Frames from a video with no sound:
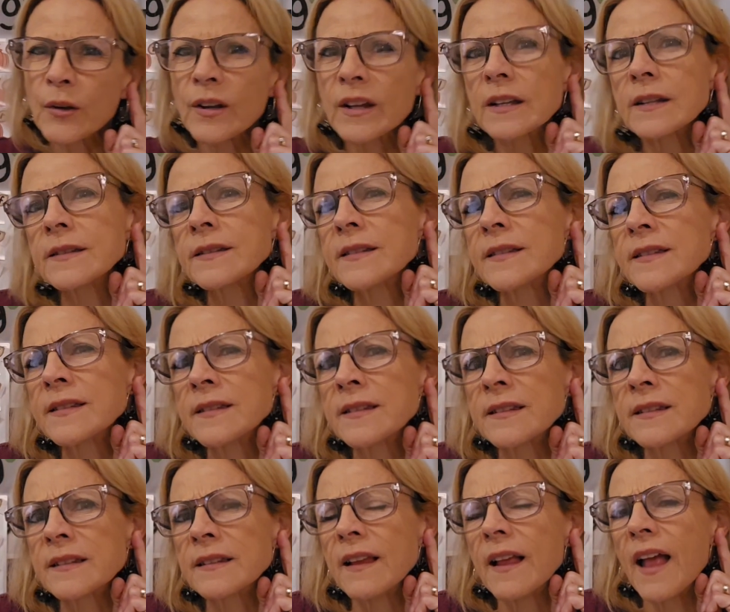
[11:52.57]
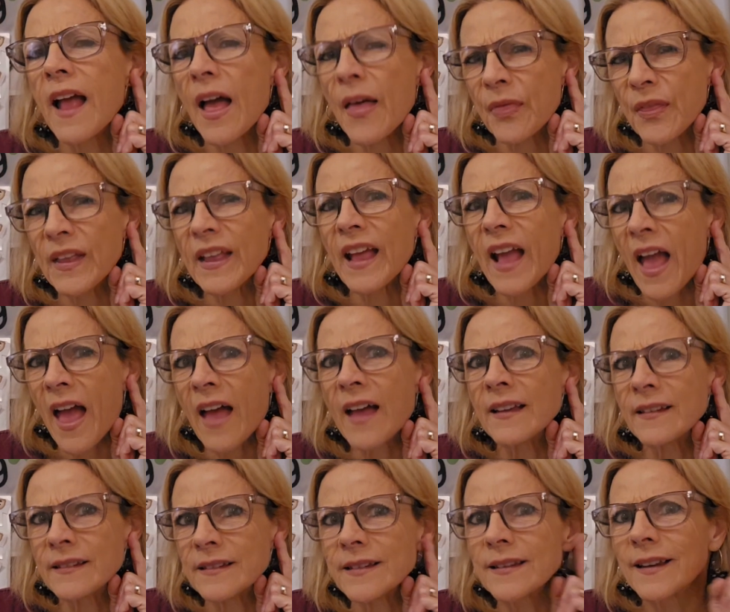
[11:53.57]
hearing z at the
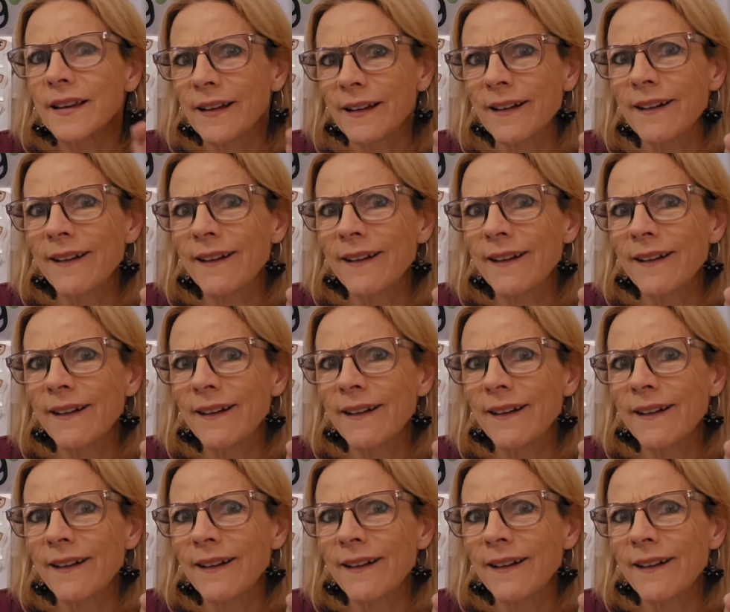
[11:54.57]
end,